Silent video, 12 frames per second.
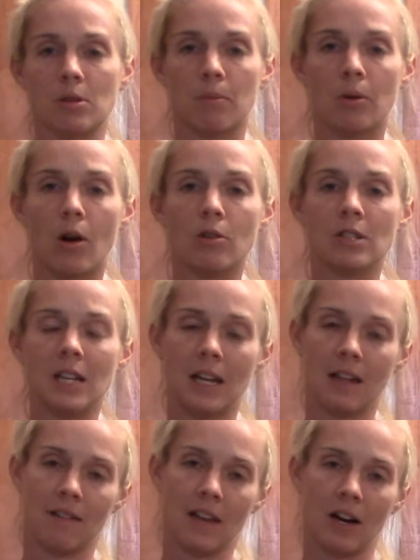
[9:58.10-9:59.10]
of protein
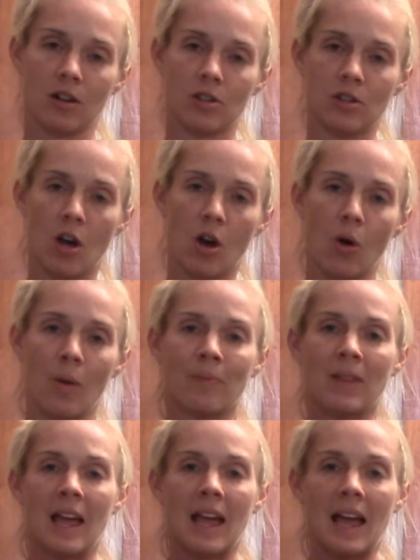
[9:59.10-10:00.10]
in there. So
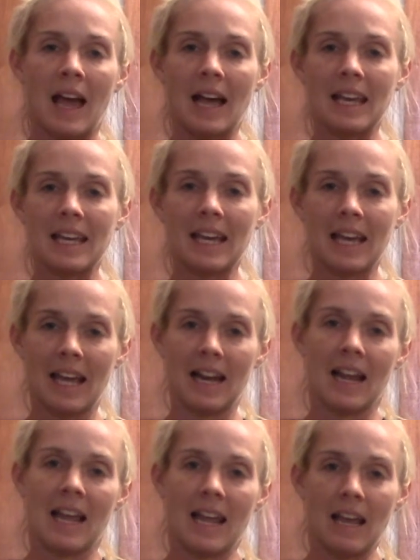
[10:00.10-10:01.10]

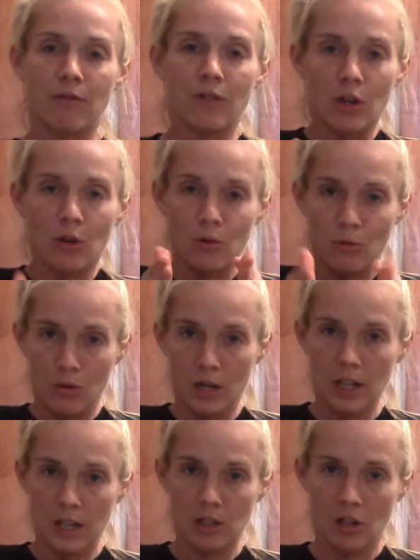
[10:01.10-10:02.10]
again, if you're
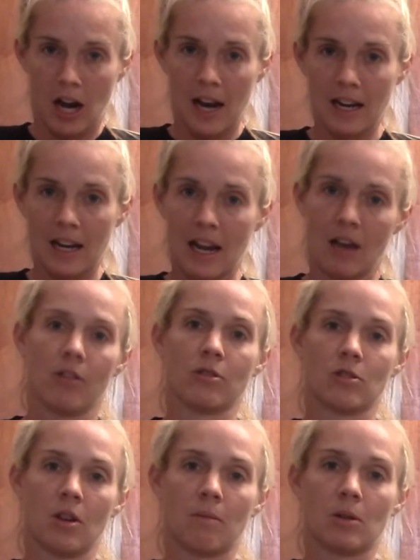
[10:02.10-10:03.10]
really trying to nail
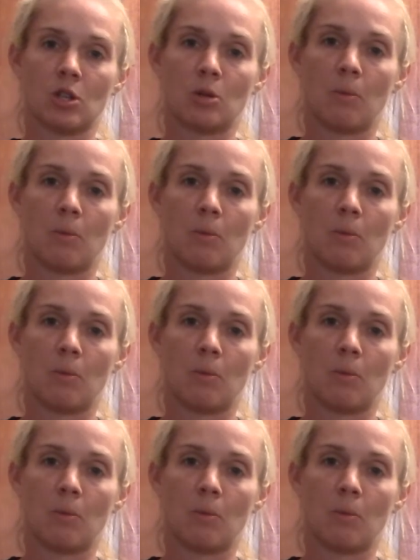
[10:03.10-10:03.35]
those numbers